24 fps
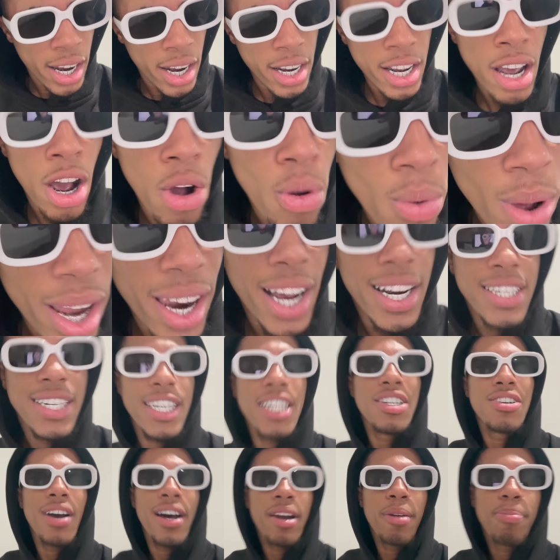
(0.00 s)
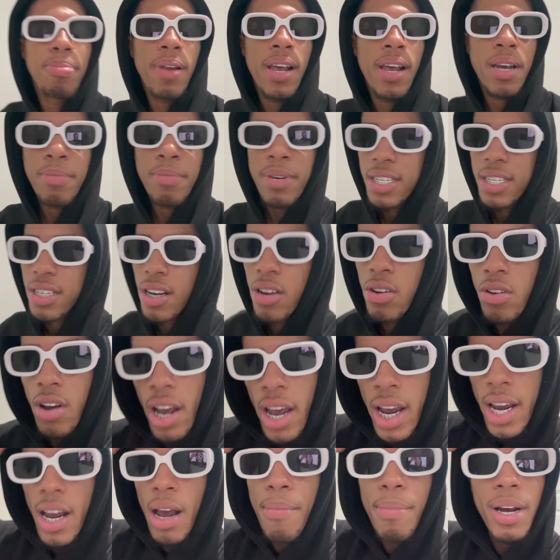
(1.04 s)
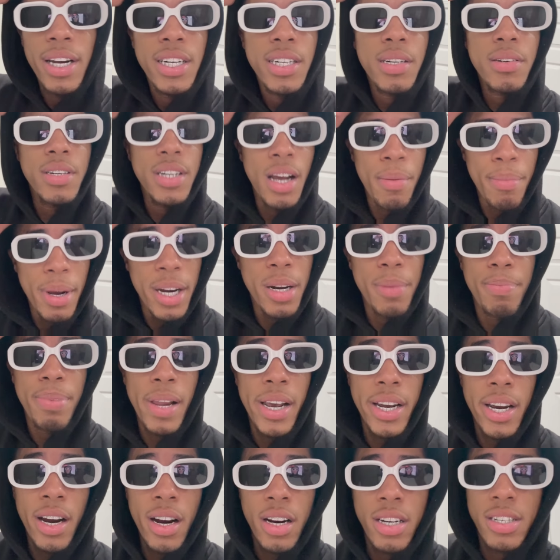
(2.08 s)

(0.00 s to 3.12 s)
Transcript: Yo, what? Like, she tried to play me, so, hey, I'm about to, I'm about to play her.